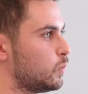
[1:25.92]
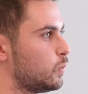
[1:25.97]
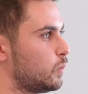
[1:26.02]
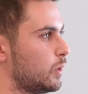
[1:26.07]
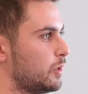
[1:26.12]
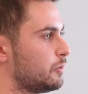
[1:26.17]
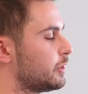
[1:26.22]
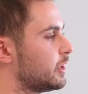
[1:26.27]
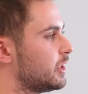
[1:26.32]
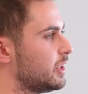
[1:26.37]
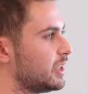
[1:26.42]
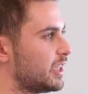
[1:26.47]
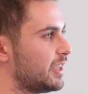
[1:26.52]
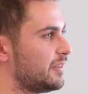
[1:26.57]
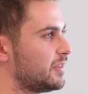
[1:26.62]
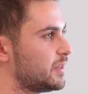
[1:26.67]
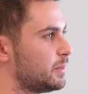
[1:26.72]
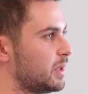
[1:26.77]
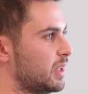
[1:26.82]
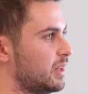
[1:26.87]
what really
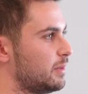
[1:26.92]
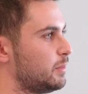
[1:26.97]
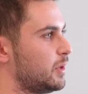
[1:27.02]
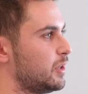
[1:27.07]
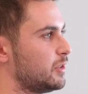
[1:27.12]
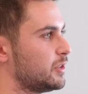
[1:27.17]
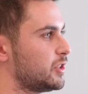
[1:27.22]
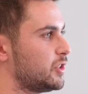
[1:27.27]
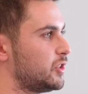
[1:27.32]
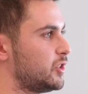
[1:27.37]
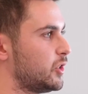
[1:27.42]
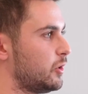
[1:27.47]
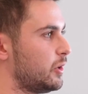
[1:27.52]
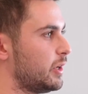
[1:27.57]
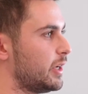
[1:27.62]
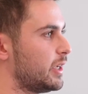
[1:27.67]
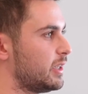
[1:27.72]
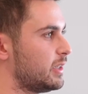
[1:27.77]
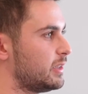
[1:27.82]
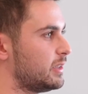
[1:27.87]
gives me the most
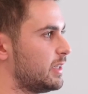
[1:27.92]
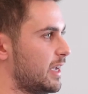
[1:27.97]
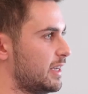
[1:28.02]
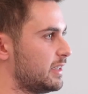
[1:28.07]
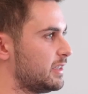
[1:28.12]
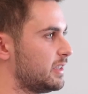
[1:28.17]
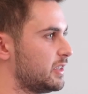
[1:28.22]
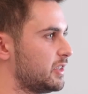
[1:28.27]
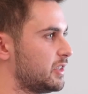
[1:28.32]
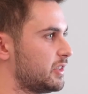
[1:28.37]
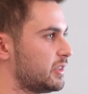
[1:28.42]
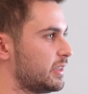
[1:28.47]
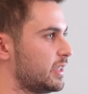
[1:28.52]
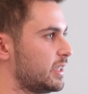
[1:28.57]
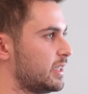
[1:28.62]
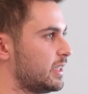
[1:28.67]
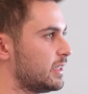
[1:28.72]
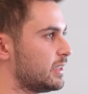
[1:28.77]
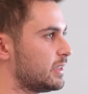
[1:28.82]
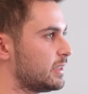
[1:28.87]
joy in
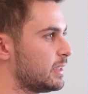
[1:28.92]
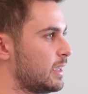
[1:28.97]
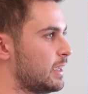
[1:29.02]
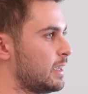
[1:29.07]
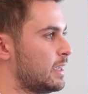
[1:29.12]
dentistry is